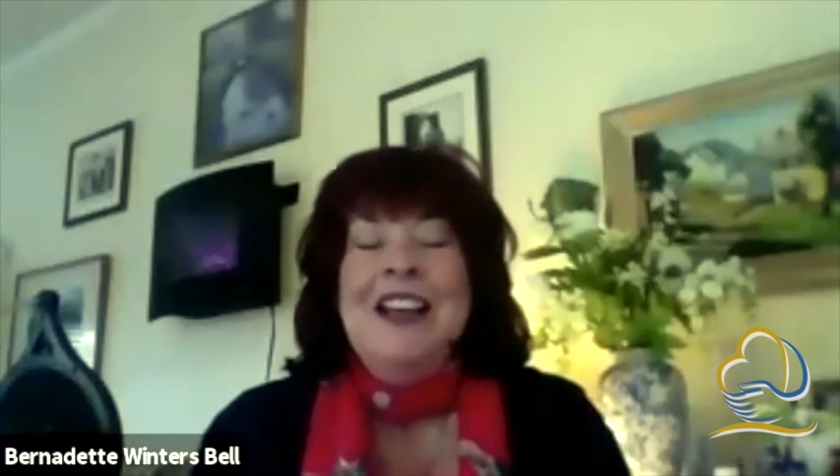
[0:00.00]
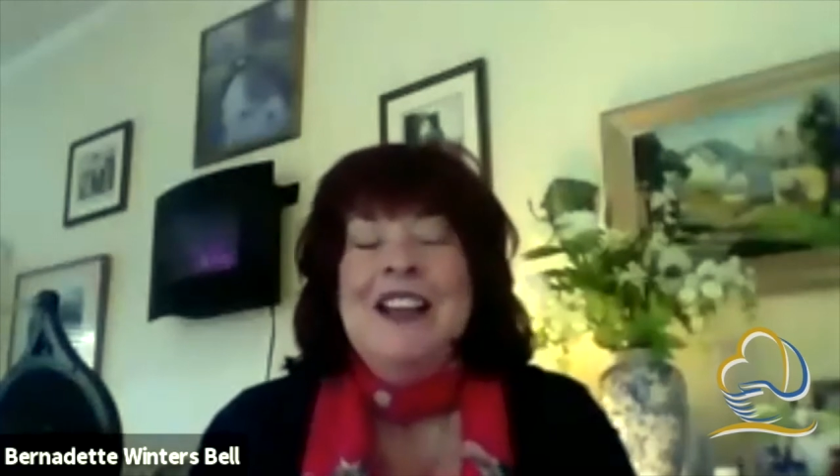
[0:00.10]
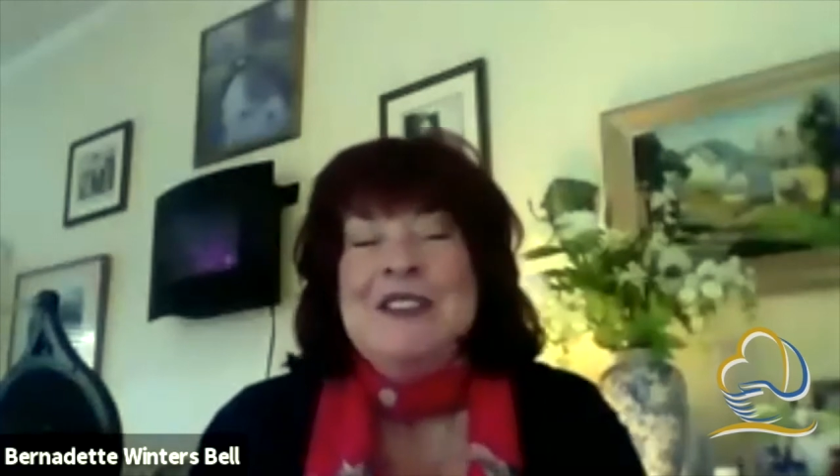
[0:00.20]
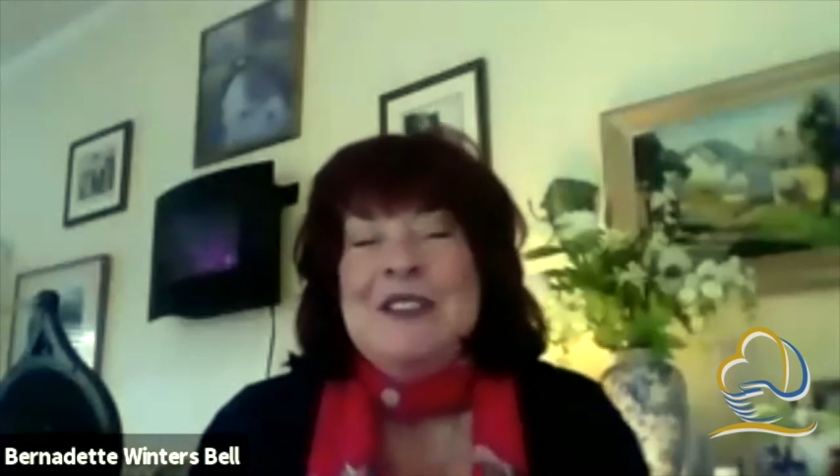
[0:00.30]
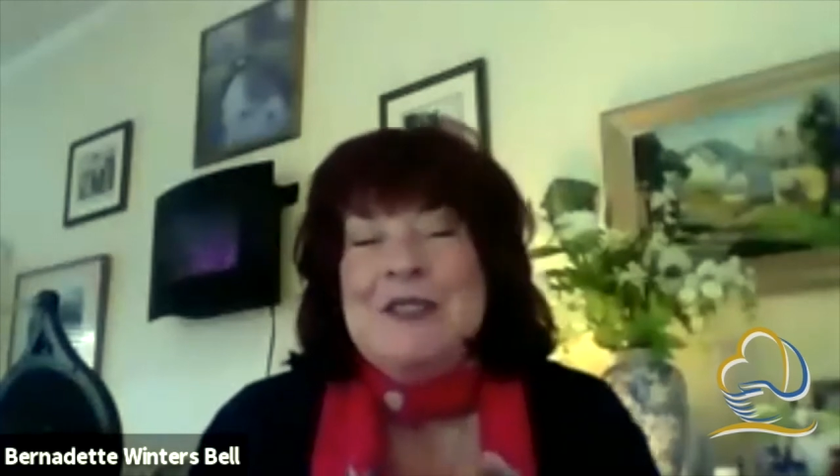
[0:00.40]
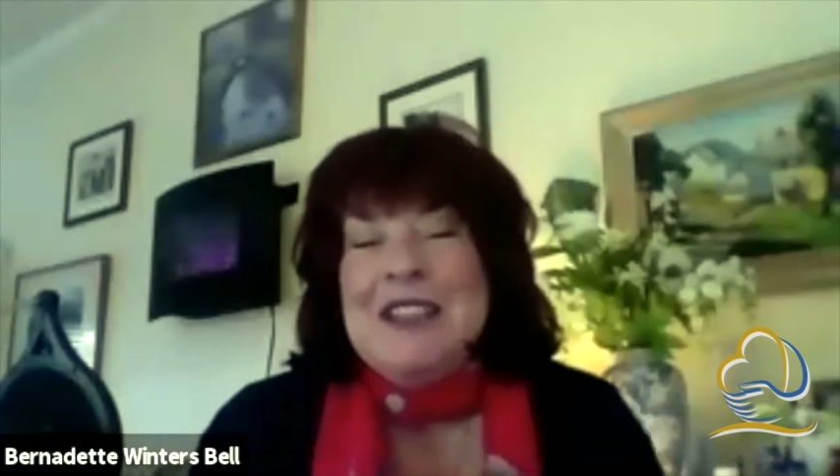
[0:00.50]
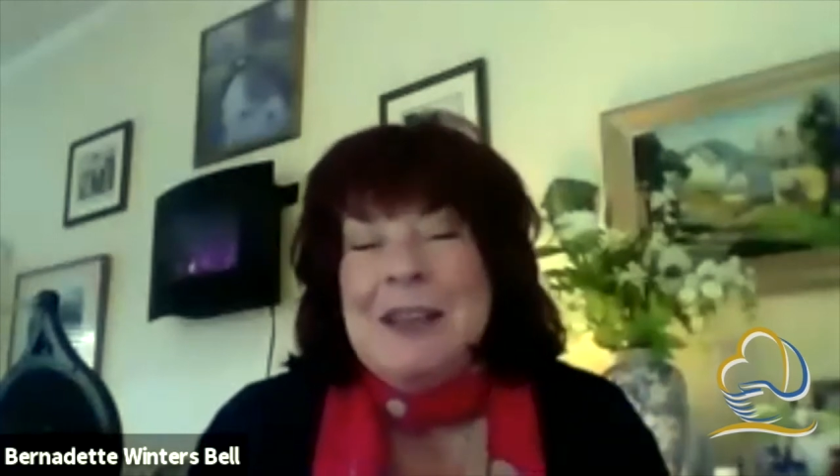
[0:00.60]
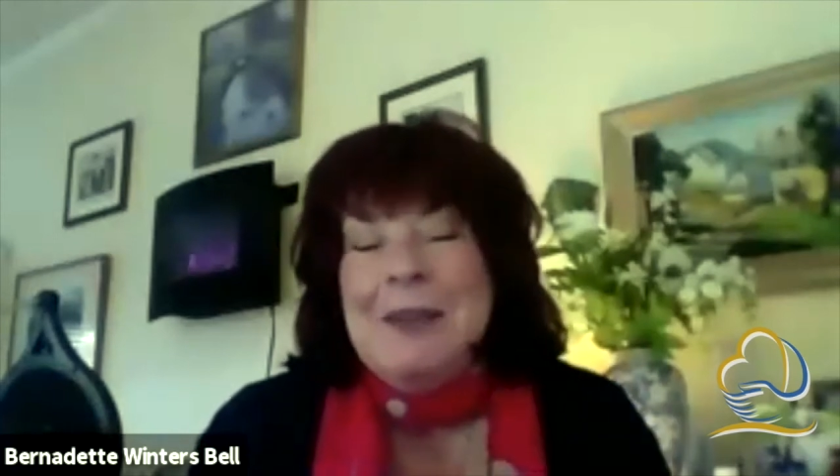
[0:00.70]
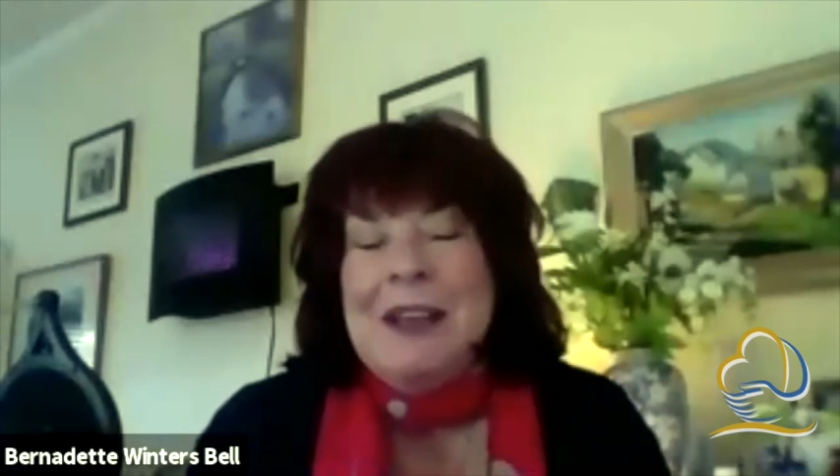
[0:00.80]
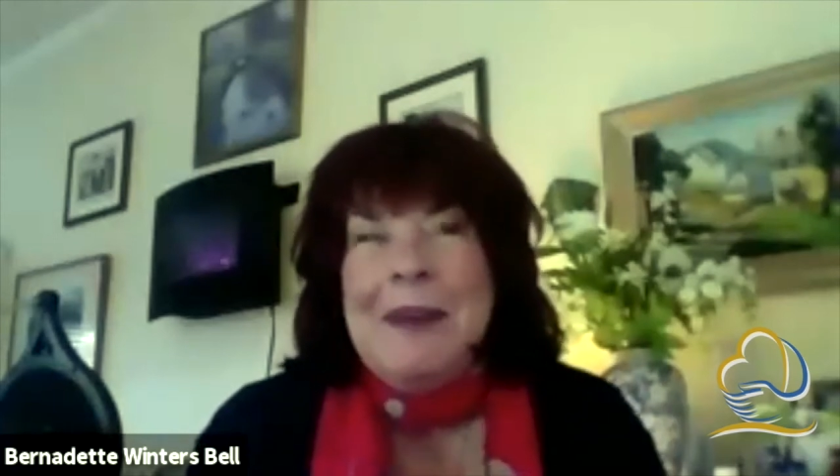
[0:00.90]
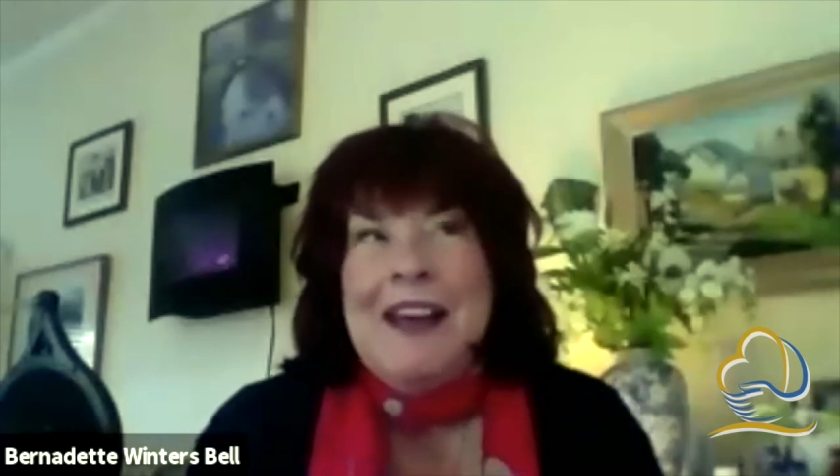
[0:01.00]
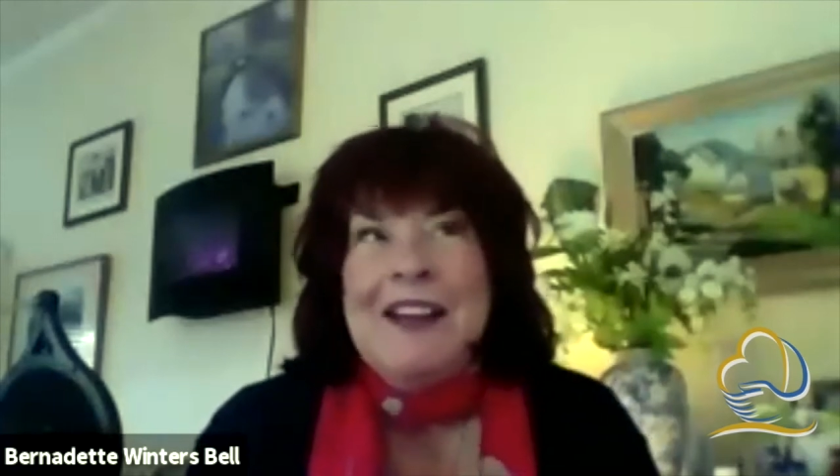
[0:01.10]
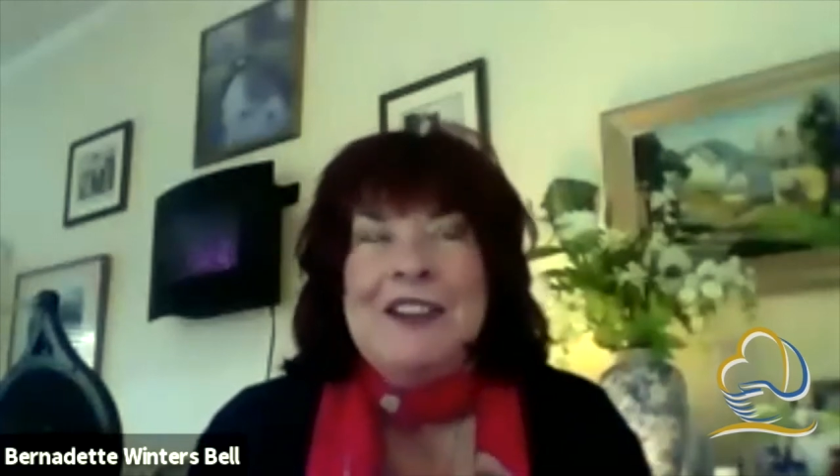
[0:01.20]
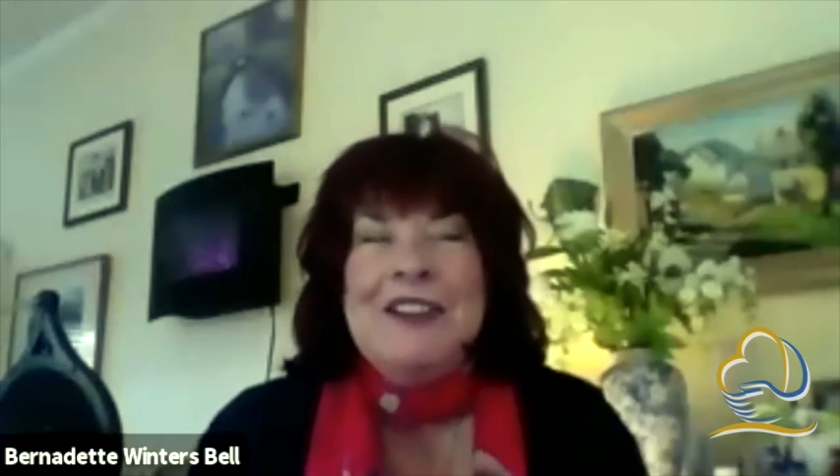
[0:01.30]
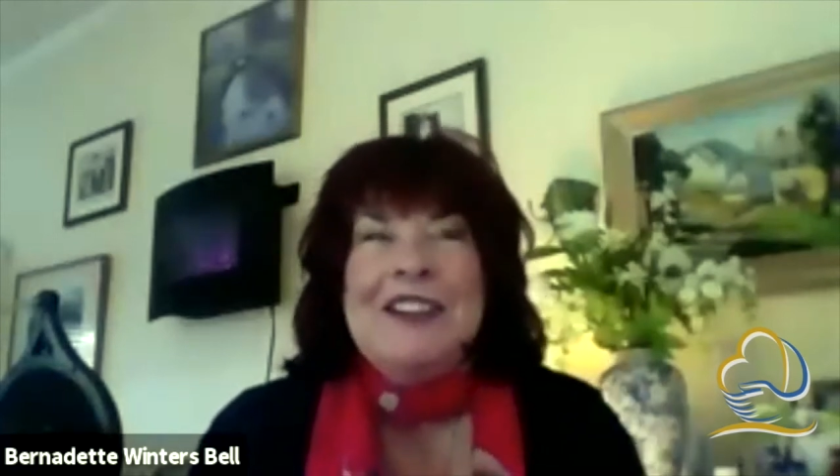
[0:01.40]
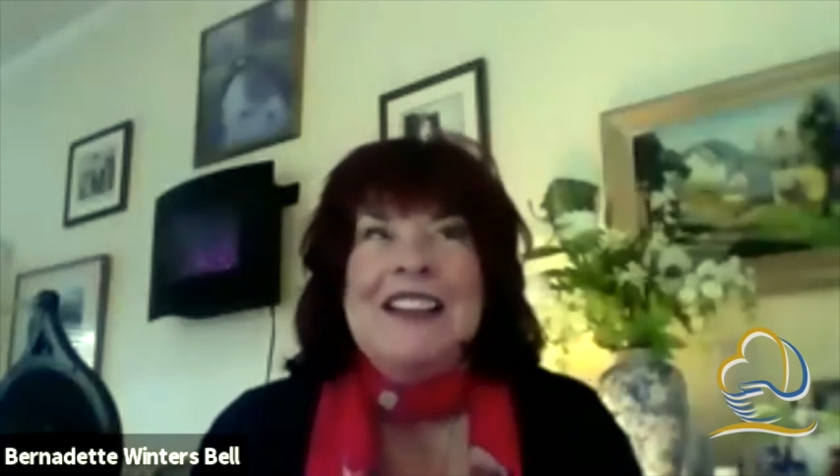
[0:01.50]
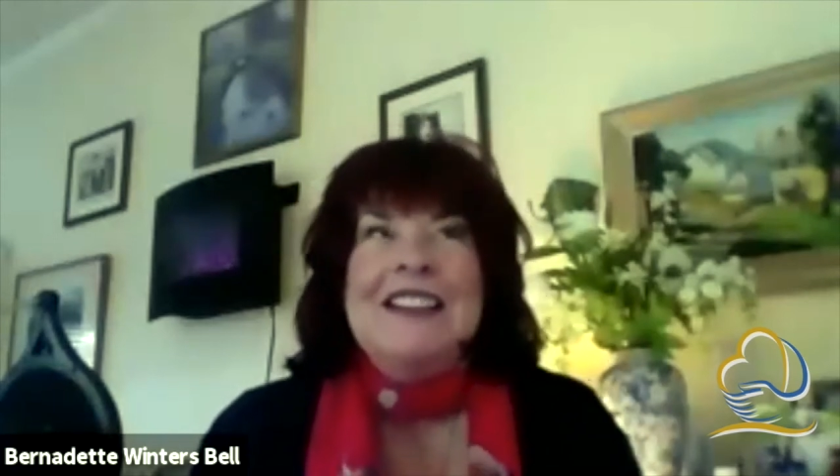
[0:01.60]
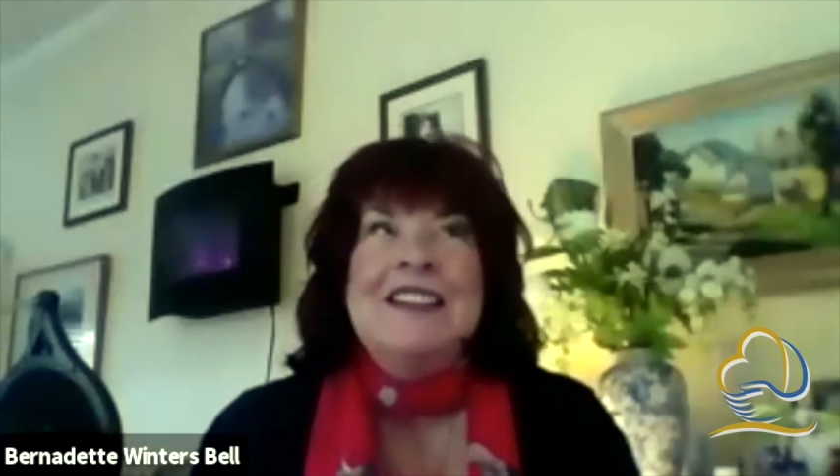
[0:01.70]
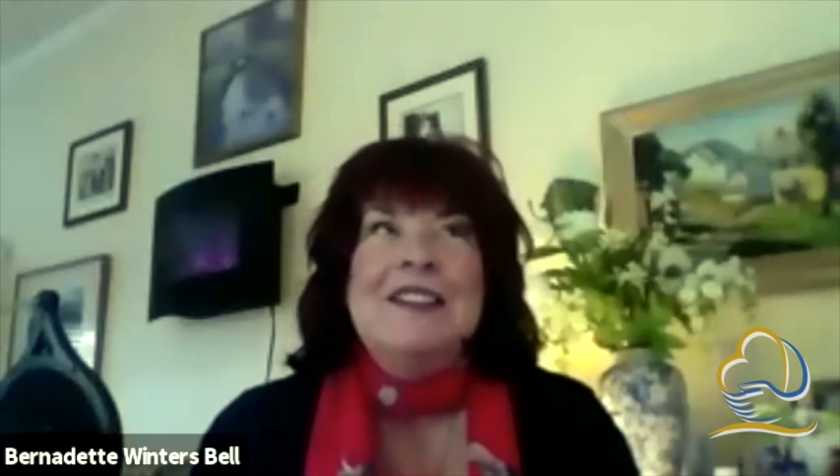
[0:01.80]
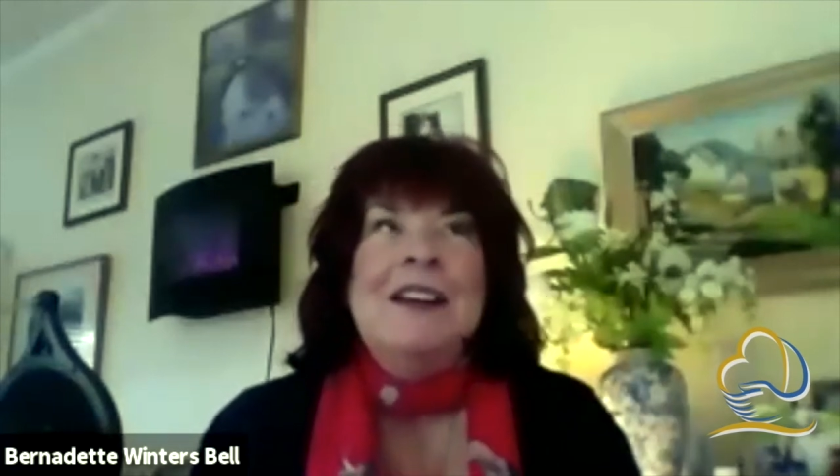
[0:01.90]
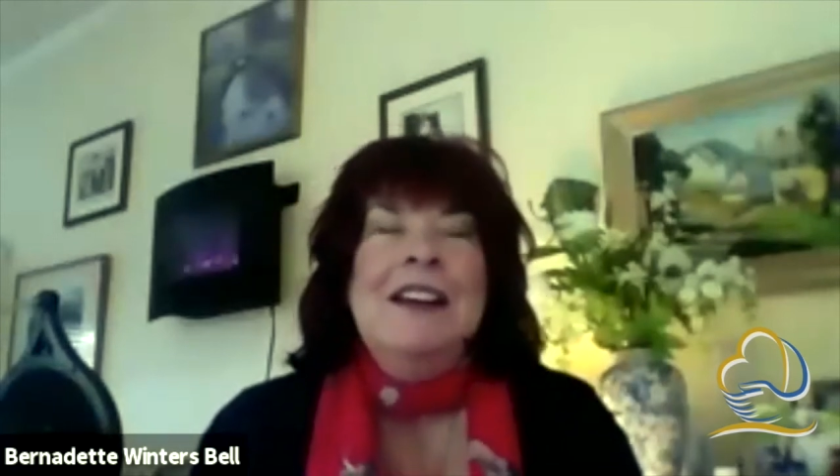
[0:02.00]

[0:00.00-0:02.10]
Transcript: So tell me about your kids and